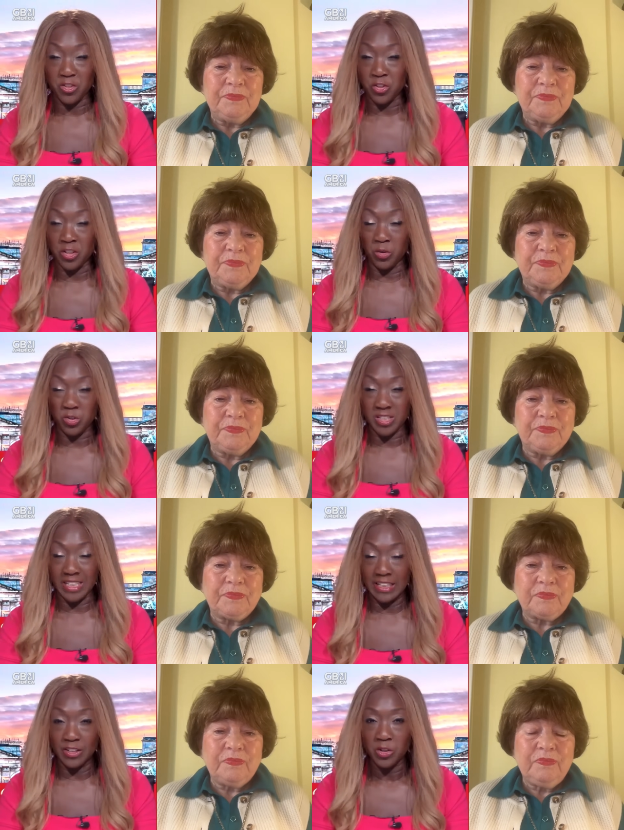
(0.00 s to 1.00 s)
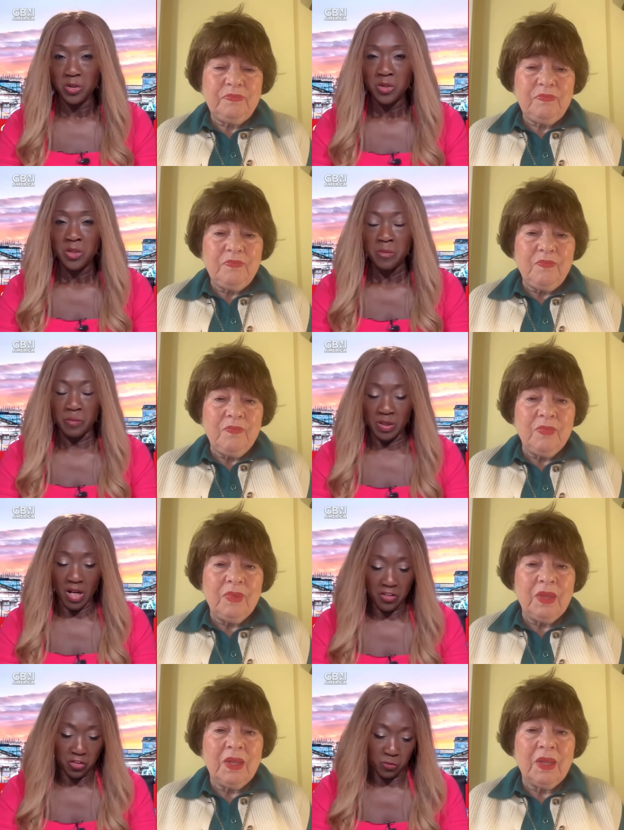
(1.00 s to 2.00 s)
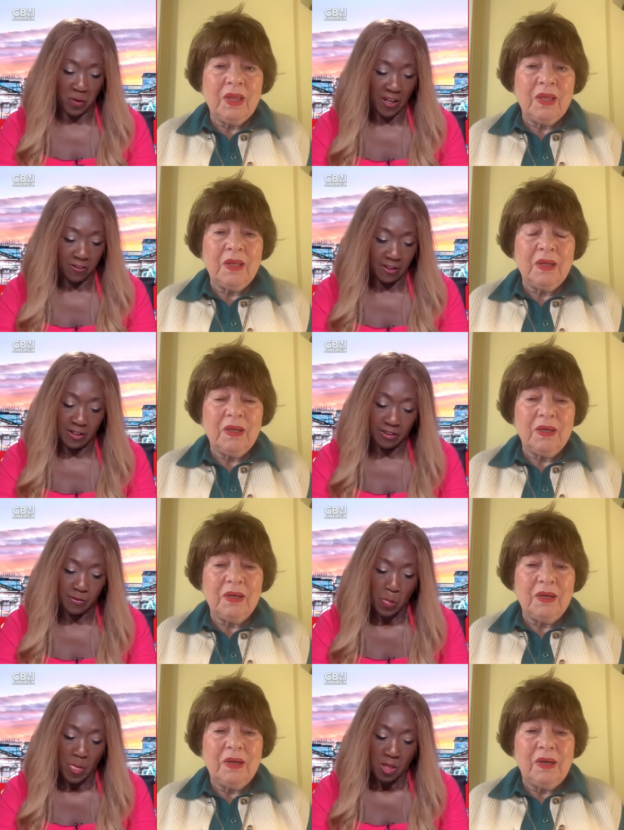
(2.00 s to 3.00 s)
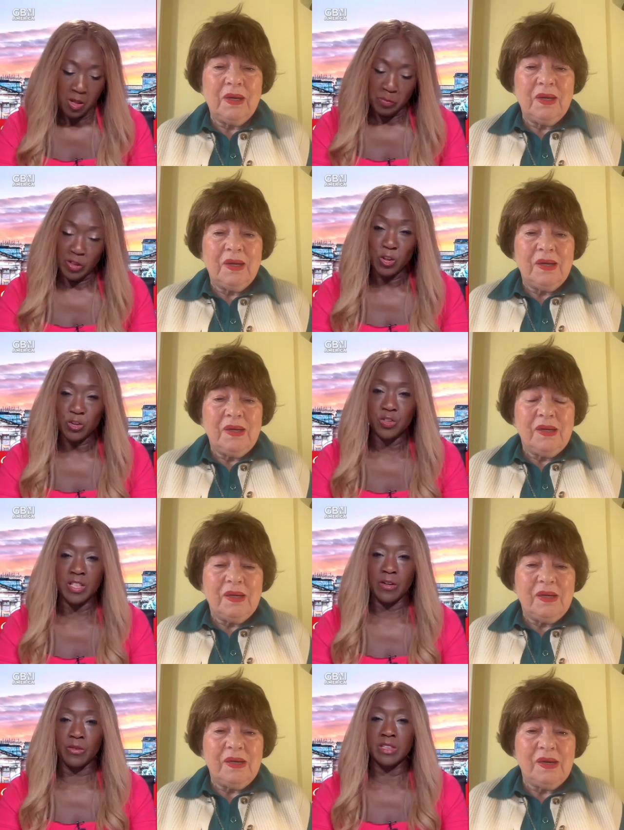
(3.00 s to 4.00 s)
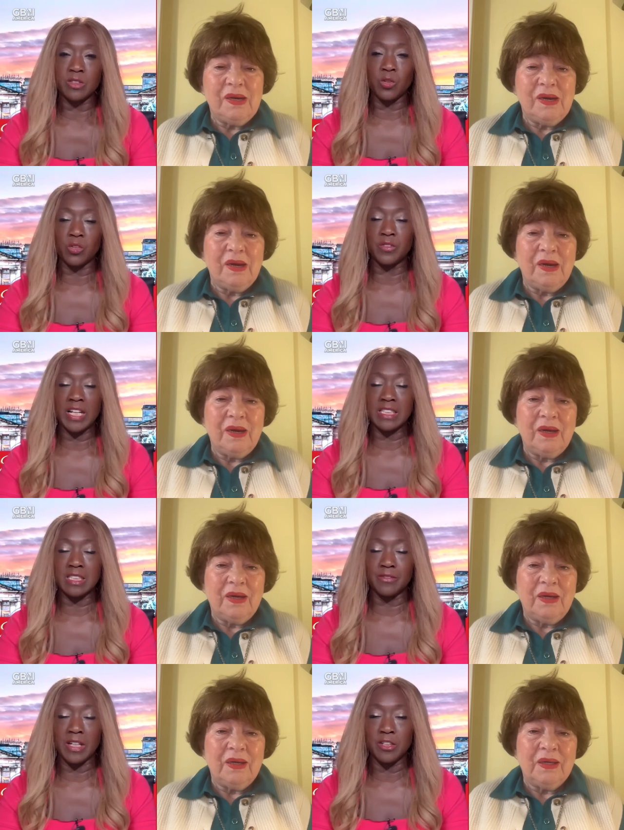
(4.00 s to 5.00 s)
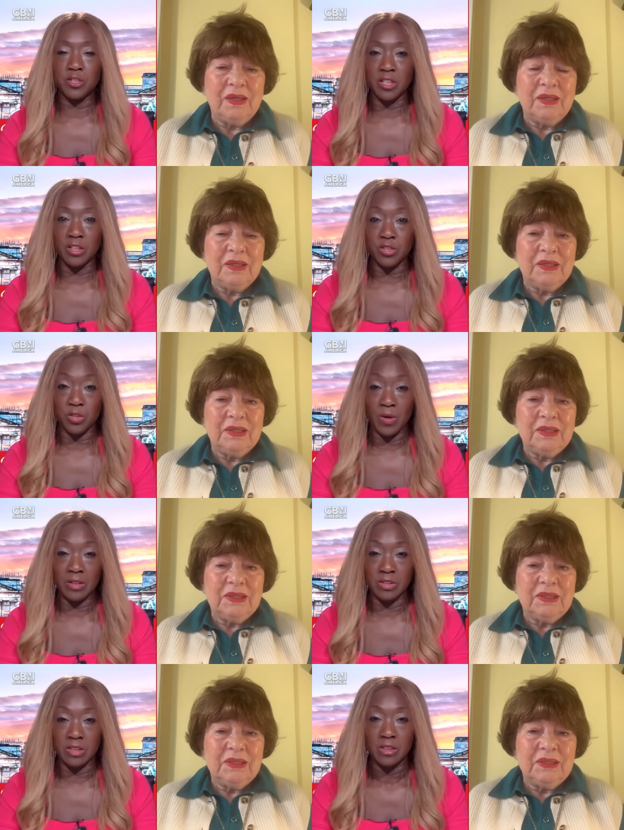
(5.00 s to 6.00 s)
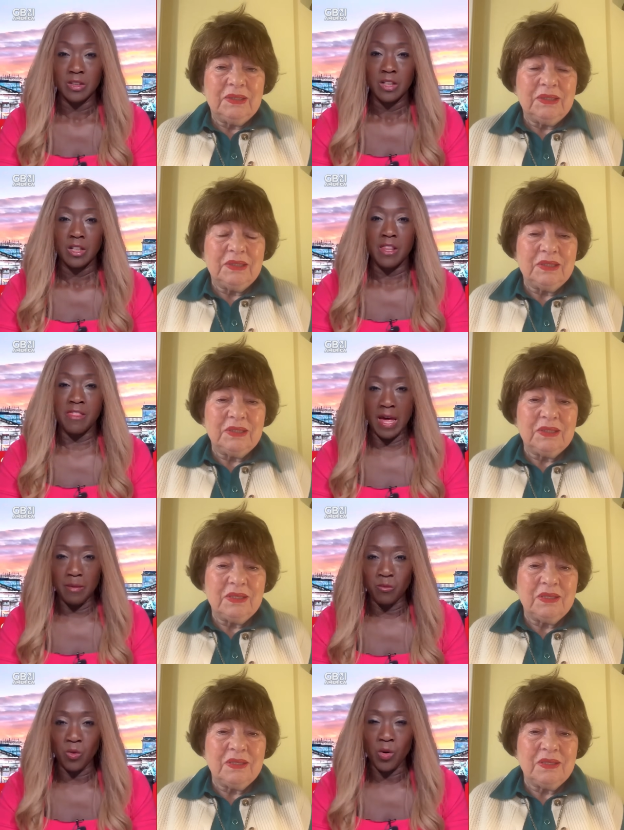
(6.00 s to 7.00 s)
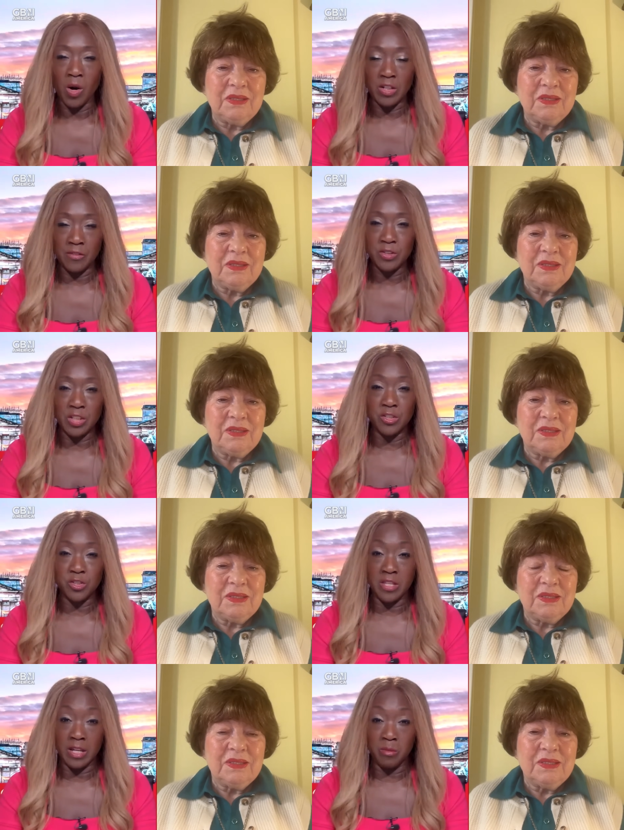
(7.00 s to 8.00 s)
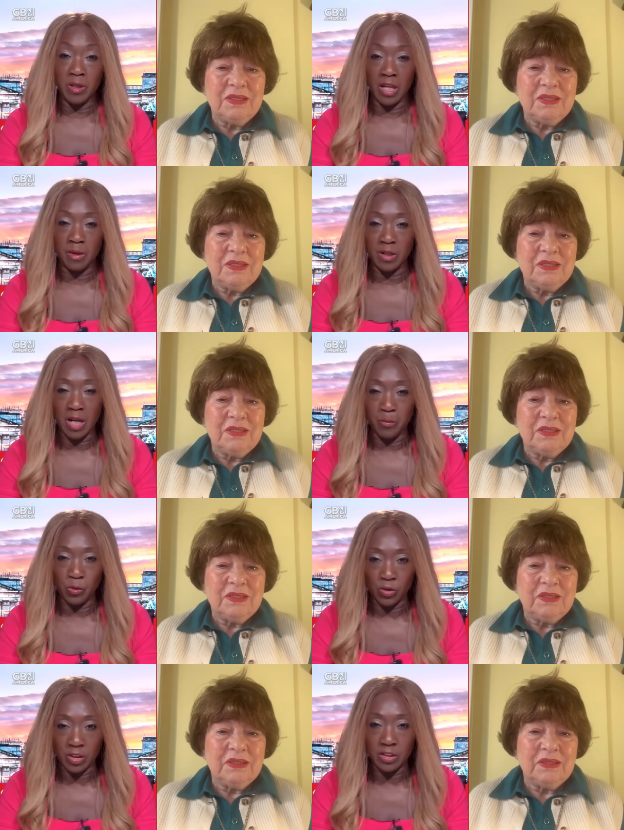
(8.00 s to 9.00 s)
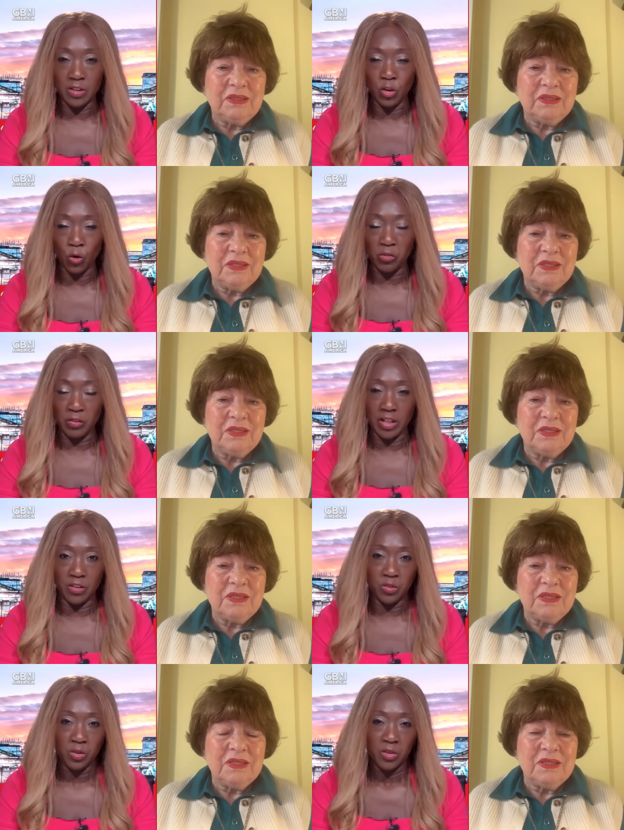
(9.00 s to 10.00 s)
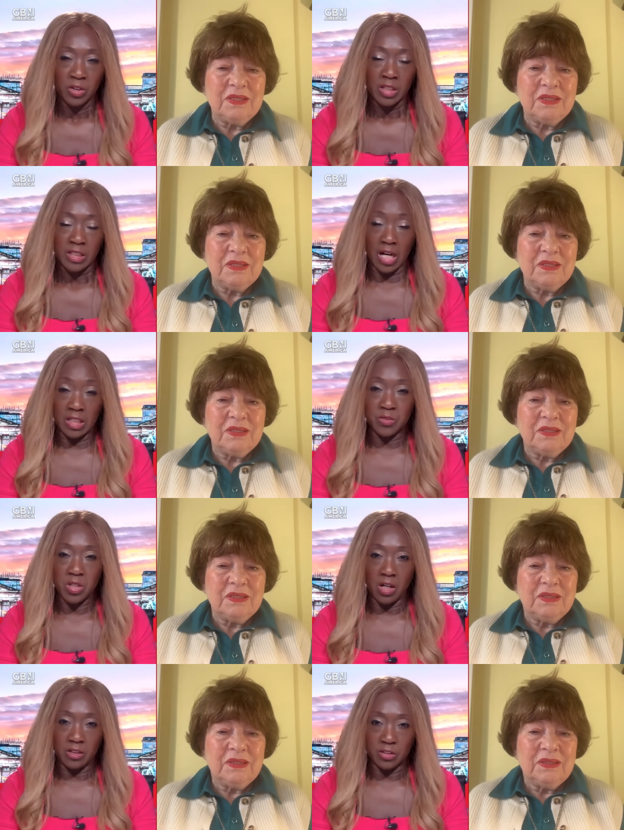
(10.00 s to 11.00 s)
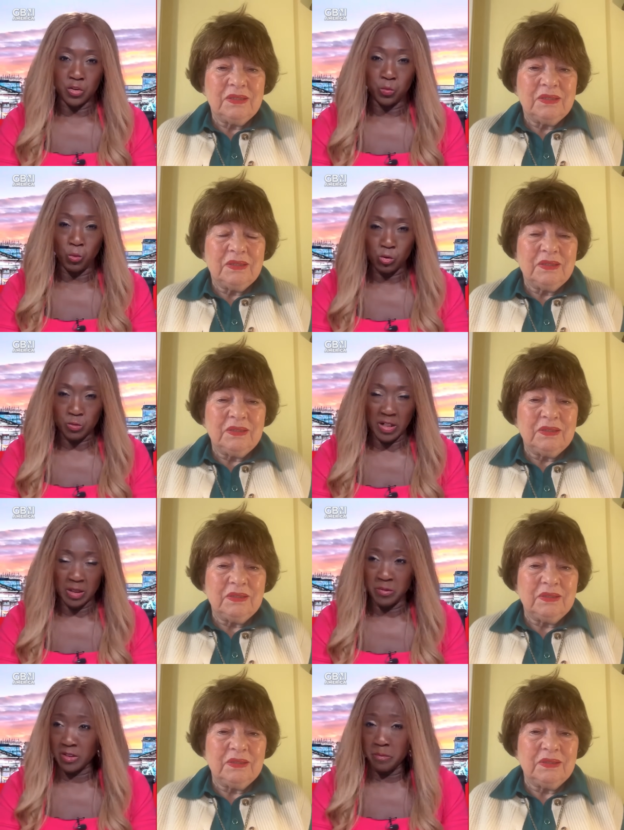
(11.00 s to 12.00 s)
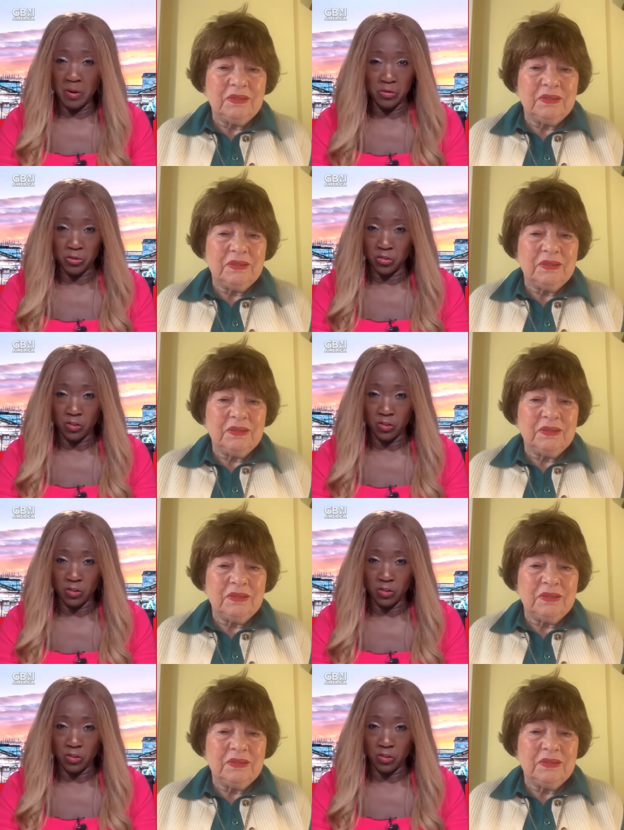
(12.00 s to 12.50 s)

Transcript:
Speaker 1: she did or she didn't, but I suspect that, because there is a lot of negative energy that surrounded them ever since they became a couple, and a lot of it is kind of targeted towards Meghan, but they're both just as